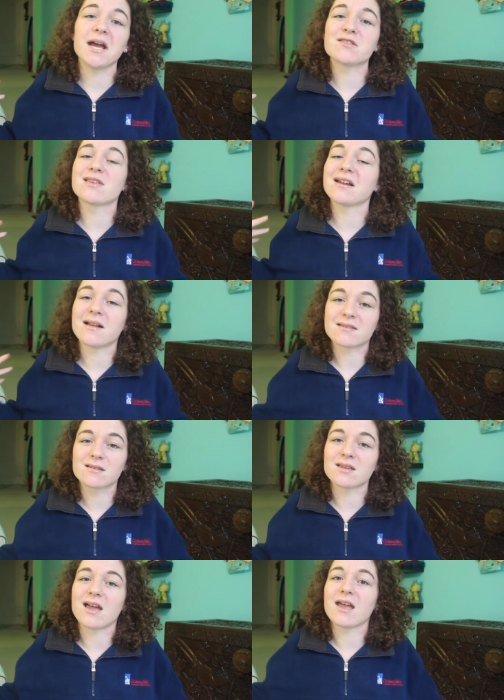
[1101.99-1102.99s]
I just had a lot to
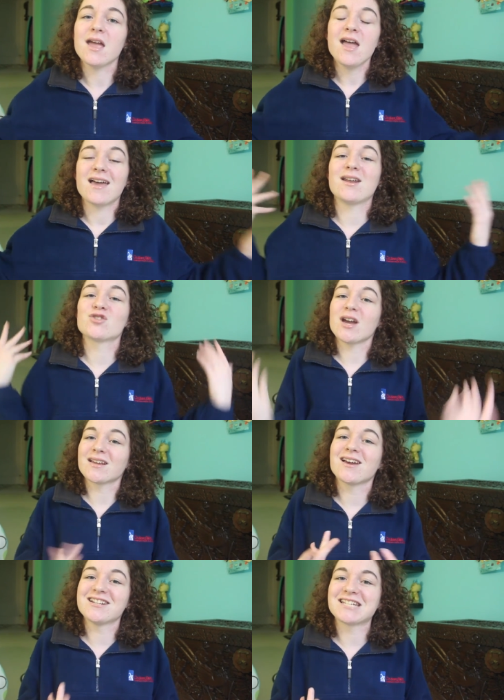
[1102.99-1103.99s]
say, and I tried to
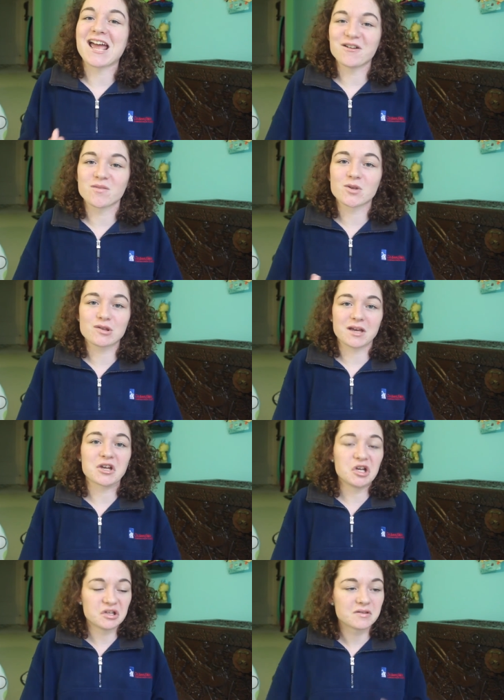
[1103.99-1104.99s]
cut it down as much as I
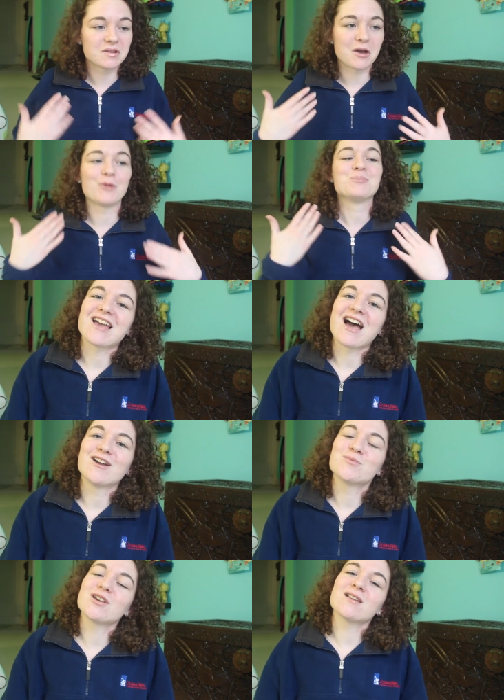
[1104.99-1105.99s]
could. So I
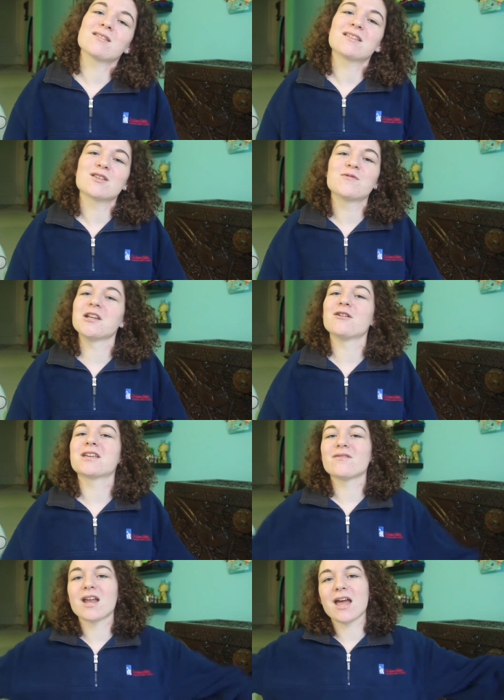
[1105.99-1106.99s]
hope you guys liked this video.
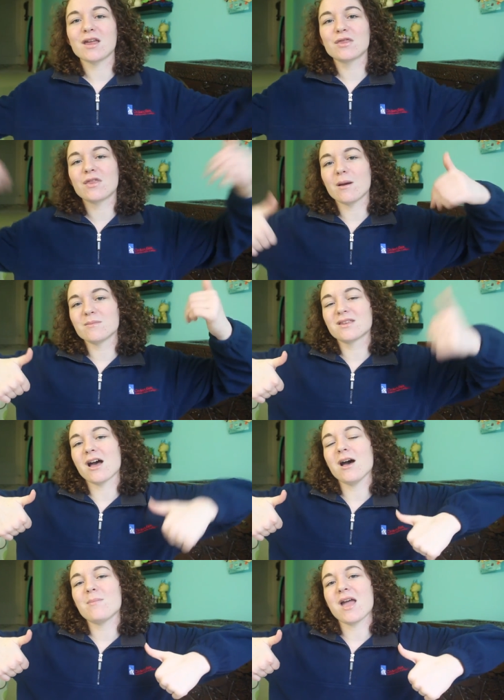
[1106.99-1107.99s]
Give it a thumbs
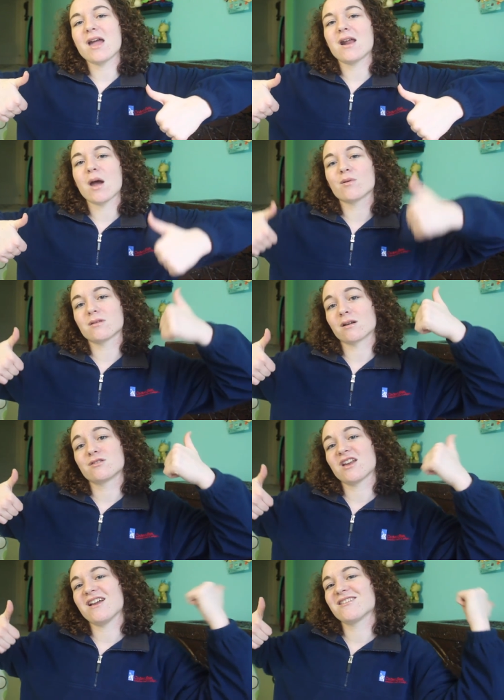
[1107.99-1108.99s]
up, and I will talk
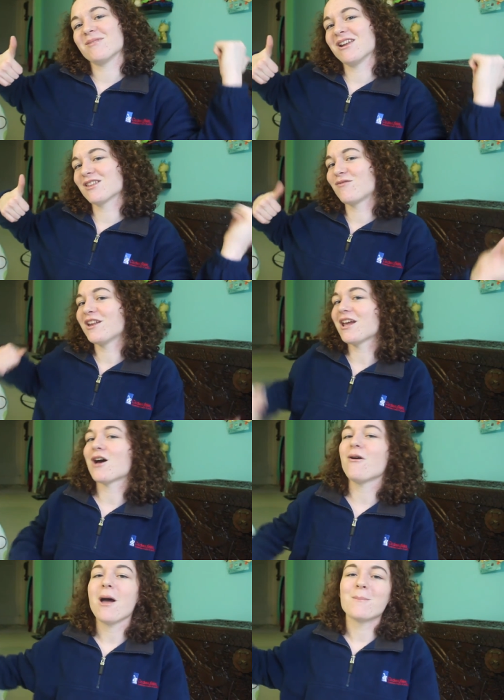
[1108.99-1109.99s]
to you guys in my next video.